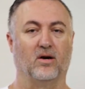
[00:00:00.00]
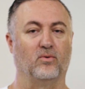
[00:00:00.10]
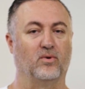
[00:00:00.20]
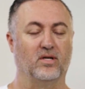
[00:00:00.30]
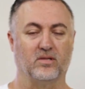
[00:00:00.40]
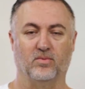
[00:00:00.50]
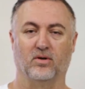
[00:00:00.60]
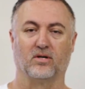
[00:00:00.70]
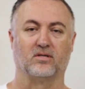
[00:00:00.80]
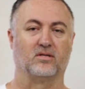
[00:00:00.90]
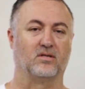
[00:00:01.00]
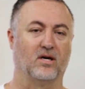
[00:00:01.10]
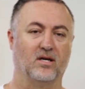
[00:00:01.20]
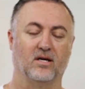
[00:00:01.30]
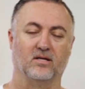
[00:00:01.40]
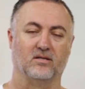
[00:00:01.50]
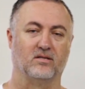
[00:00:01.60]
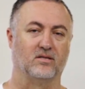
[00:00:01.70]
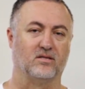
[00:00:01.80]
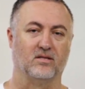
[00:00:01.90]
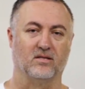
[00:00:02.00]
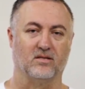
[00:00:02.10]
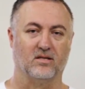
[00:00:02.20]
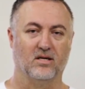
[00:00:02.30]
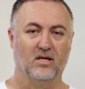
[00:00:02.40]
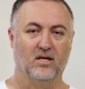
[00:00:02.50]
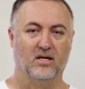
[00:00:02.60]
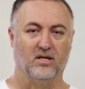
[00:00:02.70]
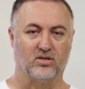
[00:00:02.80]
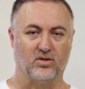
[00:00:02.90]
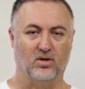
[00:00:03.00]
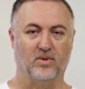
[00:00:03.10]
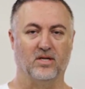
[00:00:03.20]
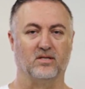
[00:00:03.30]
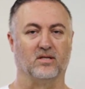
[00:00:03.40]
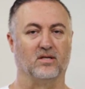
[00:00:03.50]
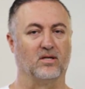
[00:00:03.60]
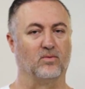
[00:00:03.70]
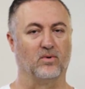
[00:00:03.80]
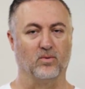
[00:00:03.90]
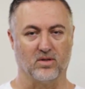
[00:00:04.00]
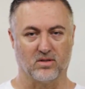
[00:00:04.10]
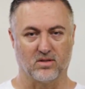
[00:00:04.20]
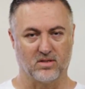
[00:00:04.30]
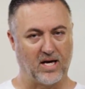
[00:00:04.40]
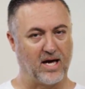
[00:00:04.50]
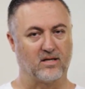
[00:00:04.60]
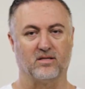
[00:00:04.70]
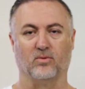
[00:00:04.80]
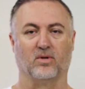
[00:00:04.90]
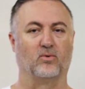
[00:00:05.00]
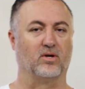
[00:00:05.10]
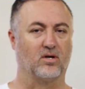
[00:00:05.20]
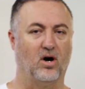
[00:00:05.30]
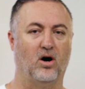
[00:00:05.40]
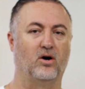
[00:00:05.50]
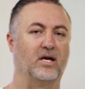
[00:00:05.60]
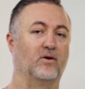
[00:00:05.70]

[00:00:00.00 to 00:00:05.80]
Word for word: I would read his books, study his, just his, his sermons and we would text and we would call.